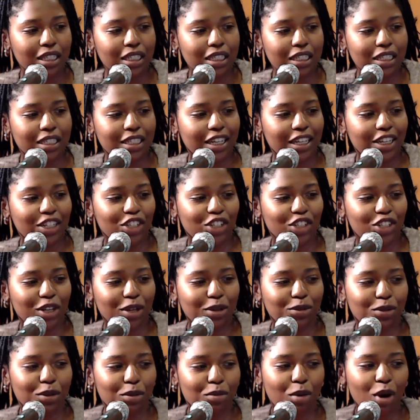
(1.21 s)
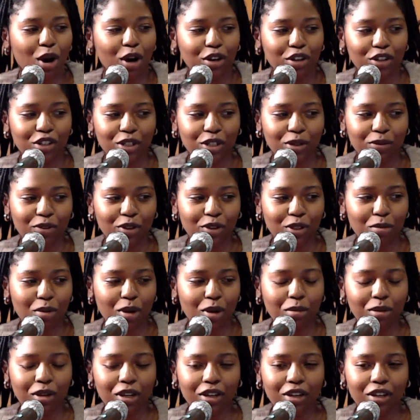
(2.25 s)
This is Dejia James with Partnership for the
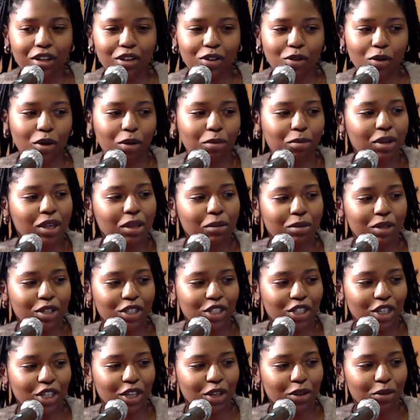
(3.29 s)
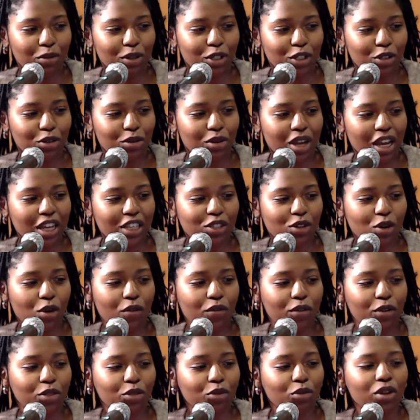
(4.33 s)
Public Good, or PPG, which unites
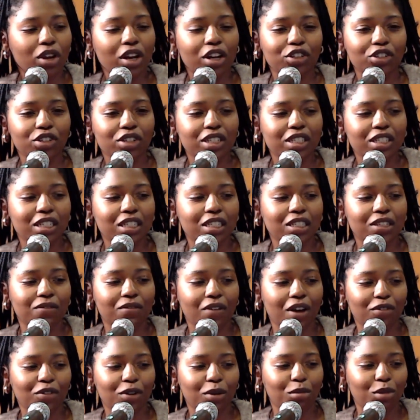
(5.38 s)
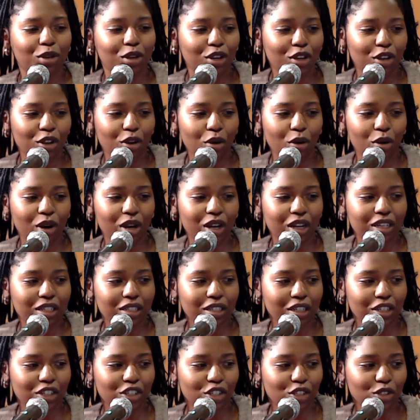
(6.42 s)
over 365 community
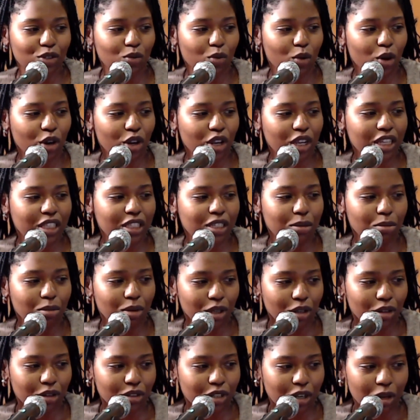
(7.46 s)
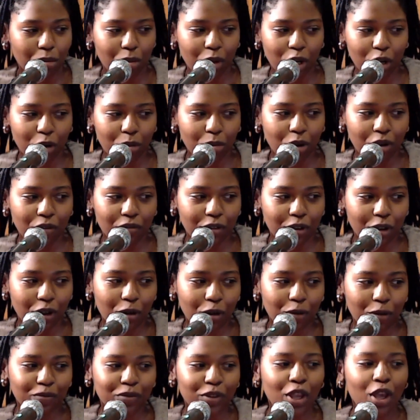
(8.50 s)
organizations working to build a better
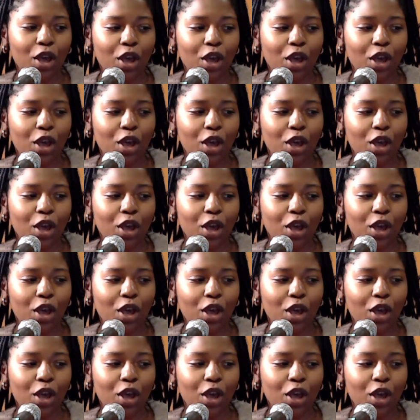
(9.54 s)
Buffalo.